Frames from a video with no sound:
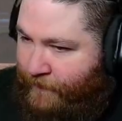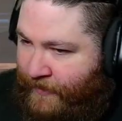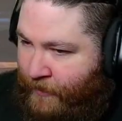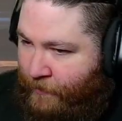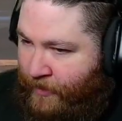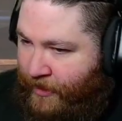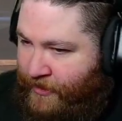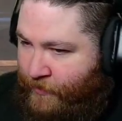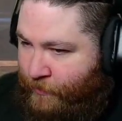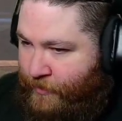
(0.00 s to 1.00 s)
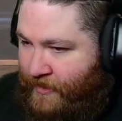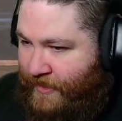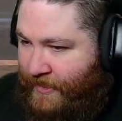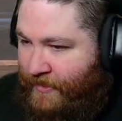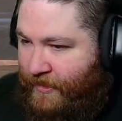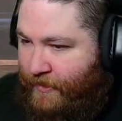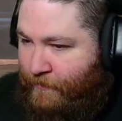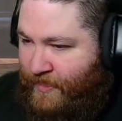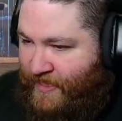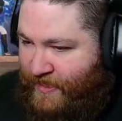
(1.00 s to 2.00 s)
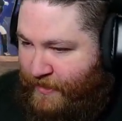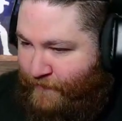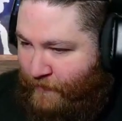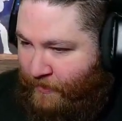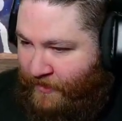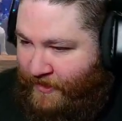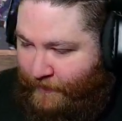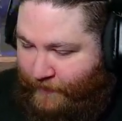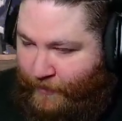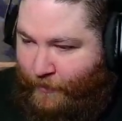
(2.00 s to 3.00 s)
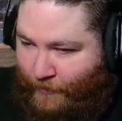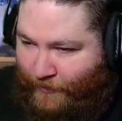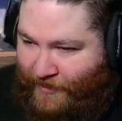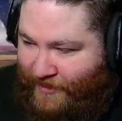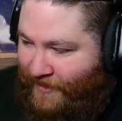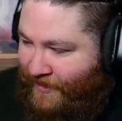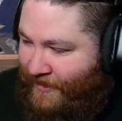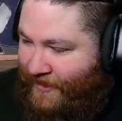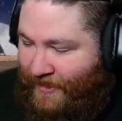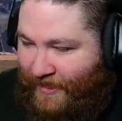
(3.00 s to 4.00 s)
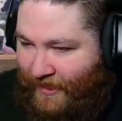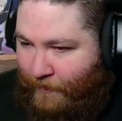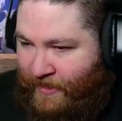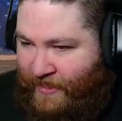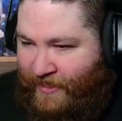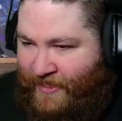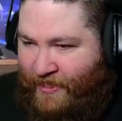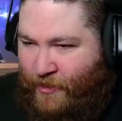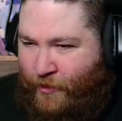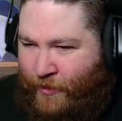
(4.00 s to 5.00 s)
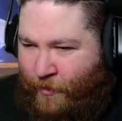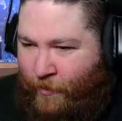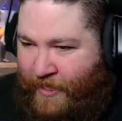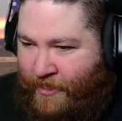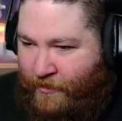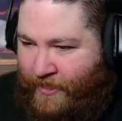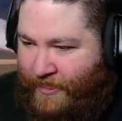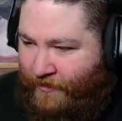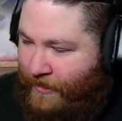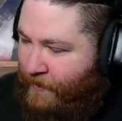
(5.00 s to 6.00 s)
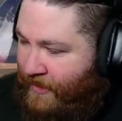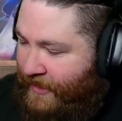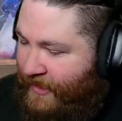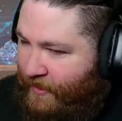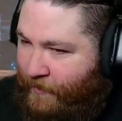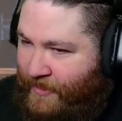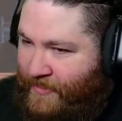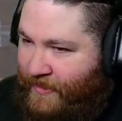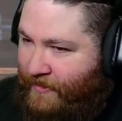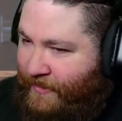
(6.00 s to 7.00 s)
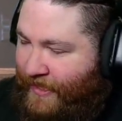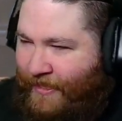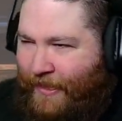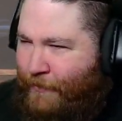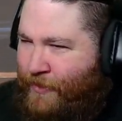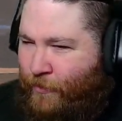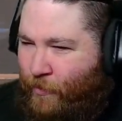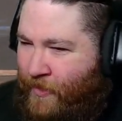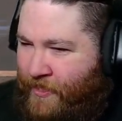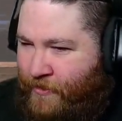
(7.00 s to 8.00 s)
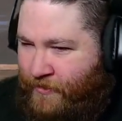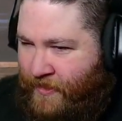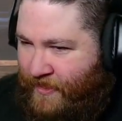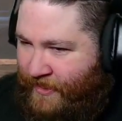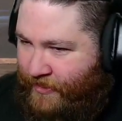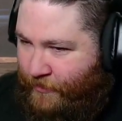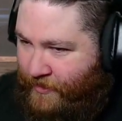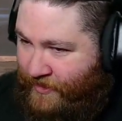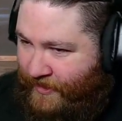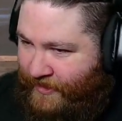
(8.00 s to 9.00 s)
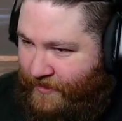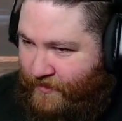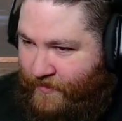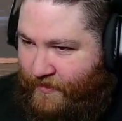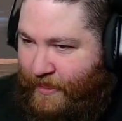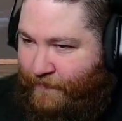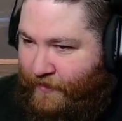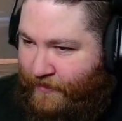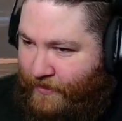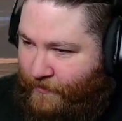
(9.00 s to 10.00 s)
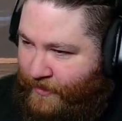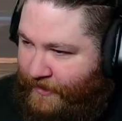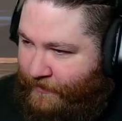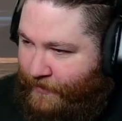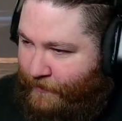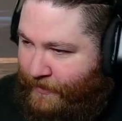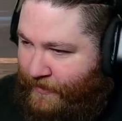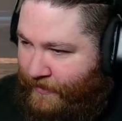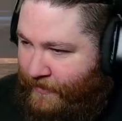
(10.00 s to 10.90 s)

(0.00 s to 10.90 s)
final boss was inconceivably difficult because it took away your healing mechanic, basically. That was a weird design choice that I definitely do not agree with.